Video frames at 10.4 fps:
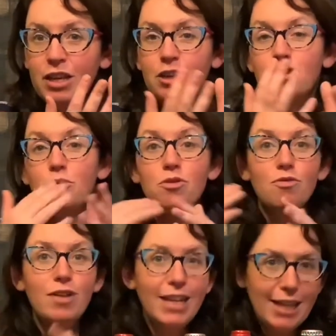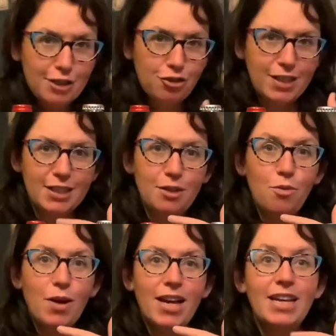So it's a really interesting
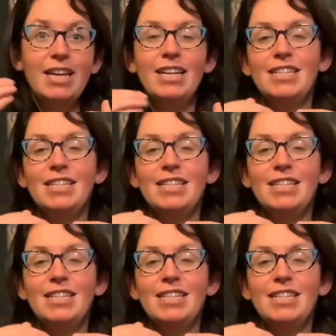way to